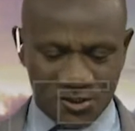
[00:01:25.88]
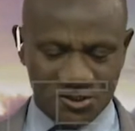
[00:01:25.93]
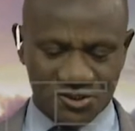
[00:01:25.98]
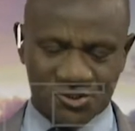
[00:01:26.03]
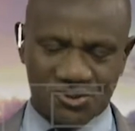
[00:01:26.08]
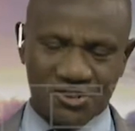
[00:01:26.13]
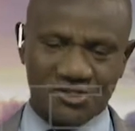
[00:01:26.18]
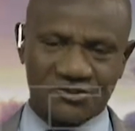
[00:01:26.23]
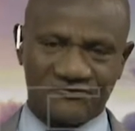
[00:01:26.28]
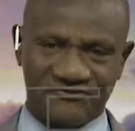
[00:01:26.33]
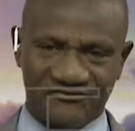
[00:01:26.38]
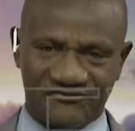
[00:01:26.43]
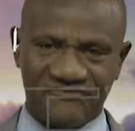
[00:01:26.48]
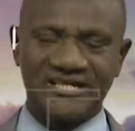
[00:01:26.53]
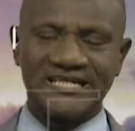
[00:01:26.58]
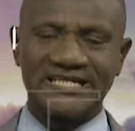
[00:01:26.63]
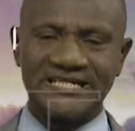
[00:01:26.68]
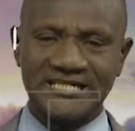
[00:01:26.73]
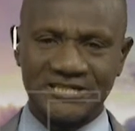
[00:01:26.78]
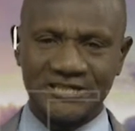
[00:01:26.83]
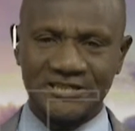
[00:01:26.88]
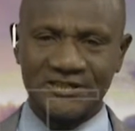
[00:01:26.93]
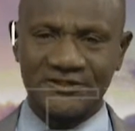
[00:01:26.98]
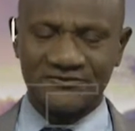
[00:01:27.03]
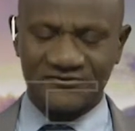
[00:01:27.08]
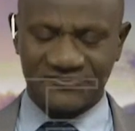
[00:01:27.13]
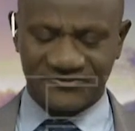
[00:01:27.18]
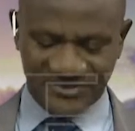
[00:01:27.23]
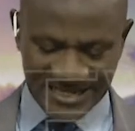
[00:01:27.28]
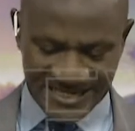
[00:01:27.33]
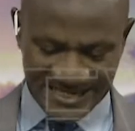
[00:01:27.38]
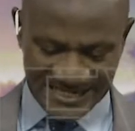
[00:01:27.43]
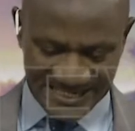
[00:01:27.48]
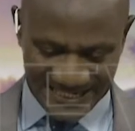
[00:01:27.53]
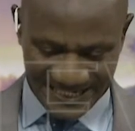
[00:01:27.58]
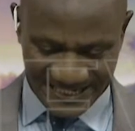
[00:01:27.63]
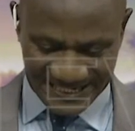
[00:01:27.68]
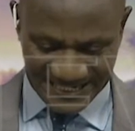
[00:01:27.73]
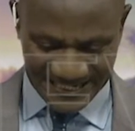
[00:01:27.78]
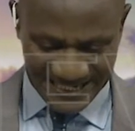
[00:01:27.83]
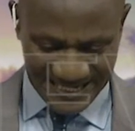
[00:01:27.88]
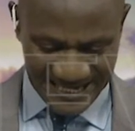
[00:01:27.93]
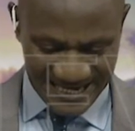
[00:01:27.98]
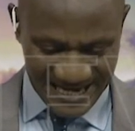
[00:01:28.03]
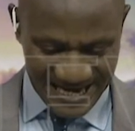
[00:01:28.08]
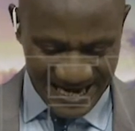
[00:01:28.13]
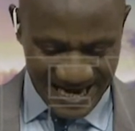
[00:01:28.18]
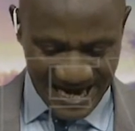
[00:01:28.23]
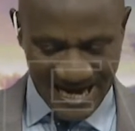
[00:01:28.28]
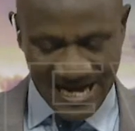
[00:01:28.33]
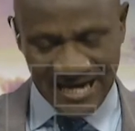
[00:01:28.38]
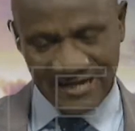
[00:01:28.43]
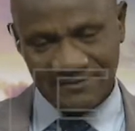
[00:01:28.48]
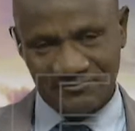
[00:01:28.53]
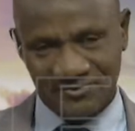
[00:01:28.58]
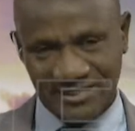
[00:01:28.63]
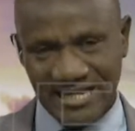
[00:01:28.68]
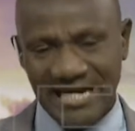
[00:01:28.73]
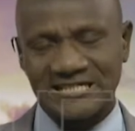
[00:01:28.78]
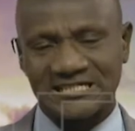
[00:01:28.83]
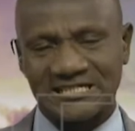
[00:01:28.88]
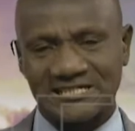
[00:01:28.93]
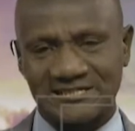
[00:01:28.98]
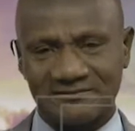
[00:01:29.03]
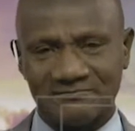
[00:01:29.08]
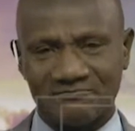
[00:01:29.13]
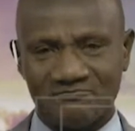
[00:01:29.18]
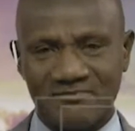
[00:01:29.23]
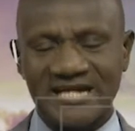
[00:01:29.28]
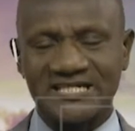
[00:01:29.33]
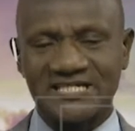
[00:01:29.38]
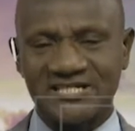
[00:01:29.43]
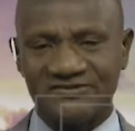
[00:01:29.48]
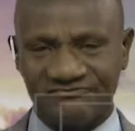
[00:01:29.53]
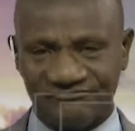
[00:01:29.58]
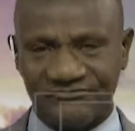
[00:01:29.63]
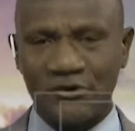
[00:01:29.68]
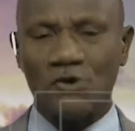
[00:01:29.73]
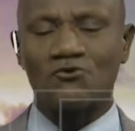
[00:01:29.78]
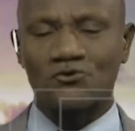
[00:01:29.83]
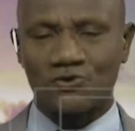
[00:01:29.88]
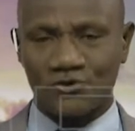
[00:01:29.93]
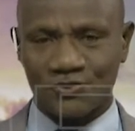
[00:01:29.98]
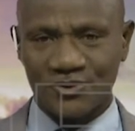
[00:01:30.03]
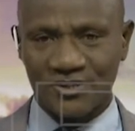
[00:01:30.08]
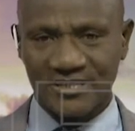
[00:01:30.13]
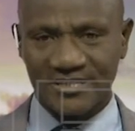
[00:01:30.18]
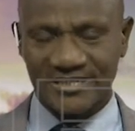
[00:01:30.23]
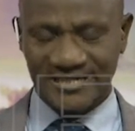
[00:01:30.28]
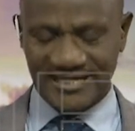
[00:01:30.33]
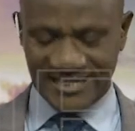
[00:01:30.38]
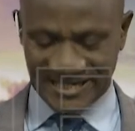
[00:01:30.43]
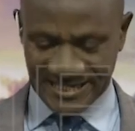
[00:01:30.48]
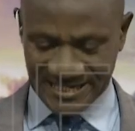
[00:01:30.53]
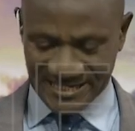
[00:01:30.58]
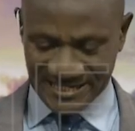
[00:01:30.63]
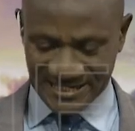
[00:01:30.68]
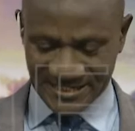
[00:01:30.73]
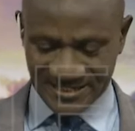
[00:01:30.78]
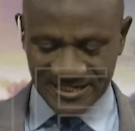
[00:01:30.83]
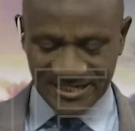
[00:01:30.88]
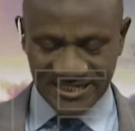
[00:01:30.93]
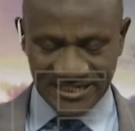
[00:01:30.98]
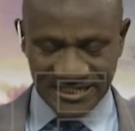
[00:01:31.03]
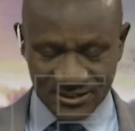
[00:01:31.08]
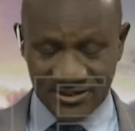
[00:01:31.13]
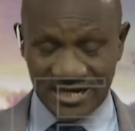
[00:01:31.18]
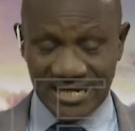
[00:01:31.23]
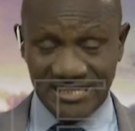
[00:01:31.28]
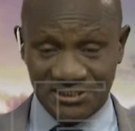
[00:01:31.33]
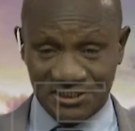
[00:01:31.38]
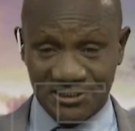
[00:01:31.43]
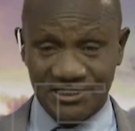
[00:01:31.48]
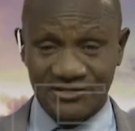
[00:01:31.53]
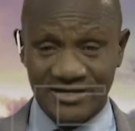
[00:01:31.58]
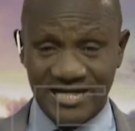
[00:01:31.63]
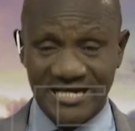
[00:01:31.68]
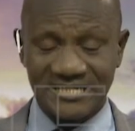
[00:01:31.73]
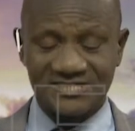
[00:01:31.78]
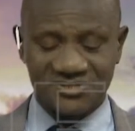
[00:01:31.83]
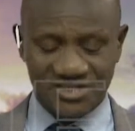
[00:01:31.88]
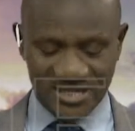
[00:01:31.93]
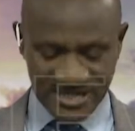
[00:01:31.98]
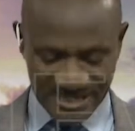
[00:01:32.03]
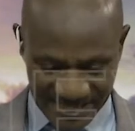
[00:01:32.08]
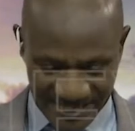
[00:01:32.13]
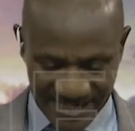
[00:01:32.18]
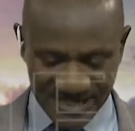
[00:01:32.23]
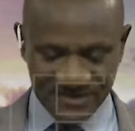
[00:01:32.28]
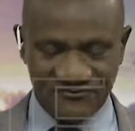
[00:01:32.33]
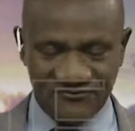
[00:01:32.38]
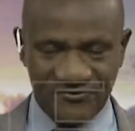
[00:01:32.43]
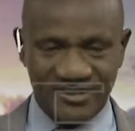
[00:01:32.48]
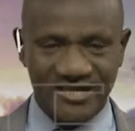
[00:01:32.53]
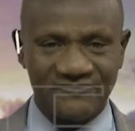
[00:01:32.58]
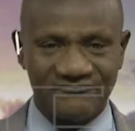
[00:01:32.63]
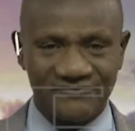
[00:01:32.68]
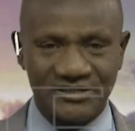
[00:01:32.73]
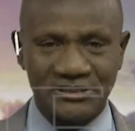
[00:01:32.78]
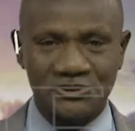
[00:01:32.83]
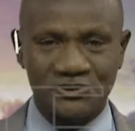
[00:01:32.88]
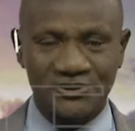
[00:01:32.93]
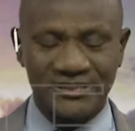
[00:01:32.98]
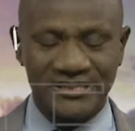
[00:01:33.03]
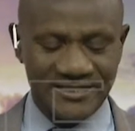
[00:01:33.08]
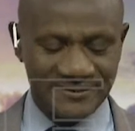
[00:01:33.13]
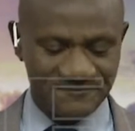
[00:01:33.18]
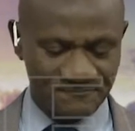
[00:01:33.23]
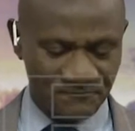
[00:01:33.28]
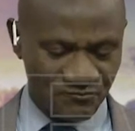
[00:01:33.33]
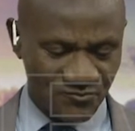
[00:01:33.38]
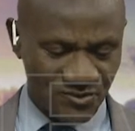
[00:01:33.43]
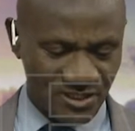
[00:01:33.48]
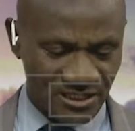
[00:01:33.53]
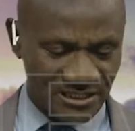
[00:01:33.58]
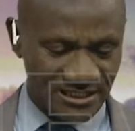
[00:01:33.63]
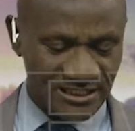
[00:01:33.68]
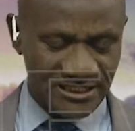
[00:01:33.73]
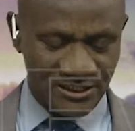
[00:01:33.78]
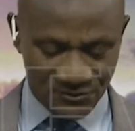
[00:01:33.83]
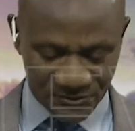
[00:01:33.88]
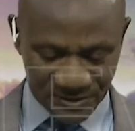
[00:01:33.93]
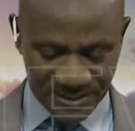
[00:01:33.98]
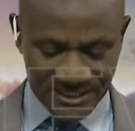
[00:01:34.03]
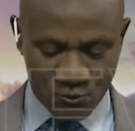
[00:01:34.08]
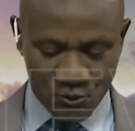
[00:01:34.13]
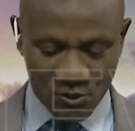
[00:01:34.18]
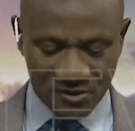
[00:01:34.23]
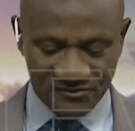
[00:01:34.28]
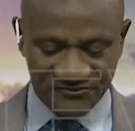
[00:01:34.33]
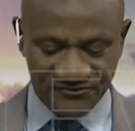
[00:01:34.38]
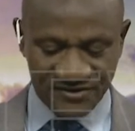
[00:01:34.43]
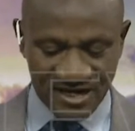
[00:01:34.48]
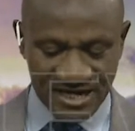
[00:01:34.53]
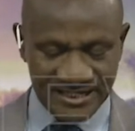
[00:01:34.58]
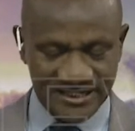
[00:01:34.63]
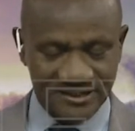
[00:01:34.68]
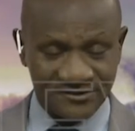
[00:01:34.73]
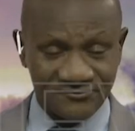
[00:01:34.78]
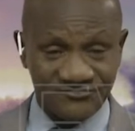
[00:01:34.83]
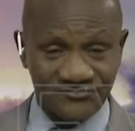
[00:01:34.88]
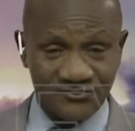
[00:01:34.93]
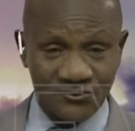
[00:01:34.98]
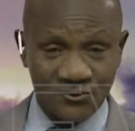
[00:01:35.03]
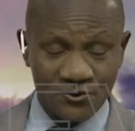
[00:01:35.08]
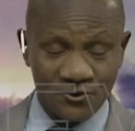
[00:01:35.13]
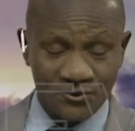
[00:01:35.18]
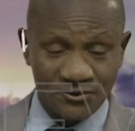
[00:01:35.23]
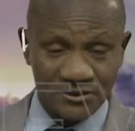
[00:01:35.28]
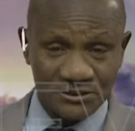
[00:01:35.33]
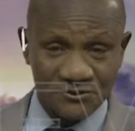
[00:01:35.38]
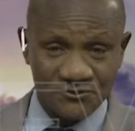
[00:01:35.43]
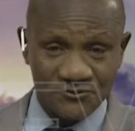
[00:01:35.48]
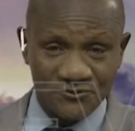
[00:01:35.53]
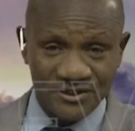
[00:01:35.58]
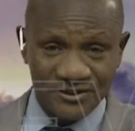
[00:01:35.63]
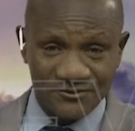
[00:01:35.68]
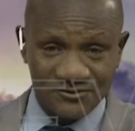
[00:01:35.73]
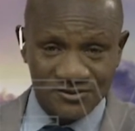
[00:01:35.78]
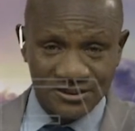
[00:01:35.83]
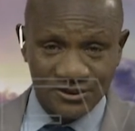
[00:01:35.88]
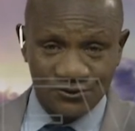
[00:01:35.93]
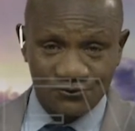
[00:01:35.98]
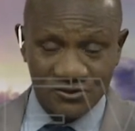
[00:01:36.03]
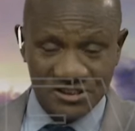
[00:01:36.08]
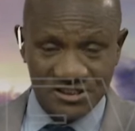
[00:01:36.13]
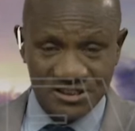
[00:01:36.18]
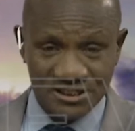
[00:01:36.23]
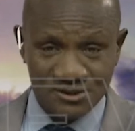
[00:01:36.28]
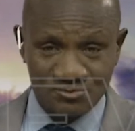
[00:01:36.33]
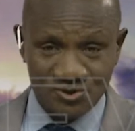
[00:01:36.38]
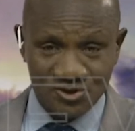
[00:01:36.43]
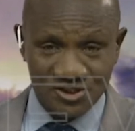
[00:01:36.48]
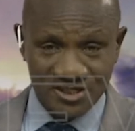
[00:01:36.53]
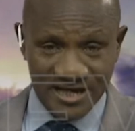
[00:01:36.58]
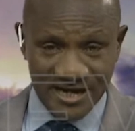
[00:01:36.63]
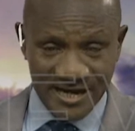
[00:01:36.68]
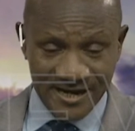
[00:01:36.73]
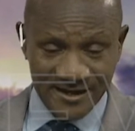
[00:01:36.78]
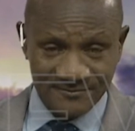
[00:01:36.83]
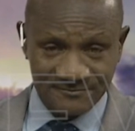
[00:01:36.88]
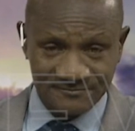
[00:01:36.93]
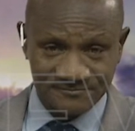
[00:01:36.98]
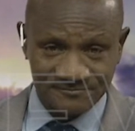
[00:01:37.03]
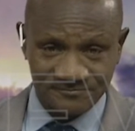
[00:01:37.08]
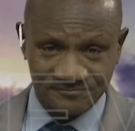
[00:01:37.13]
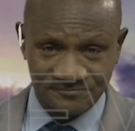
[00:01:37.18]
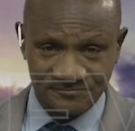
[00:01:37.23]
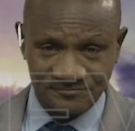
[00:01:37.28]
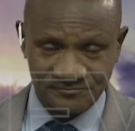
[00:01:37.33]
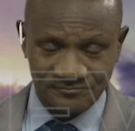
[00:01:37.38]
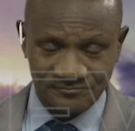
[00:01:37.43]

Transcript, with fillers: what sort of feeling do you think uh, that might evoke in, you know, Nigerians if eventually, you know, they qualify, you know, for the two thousand twenty-six Mundial?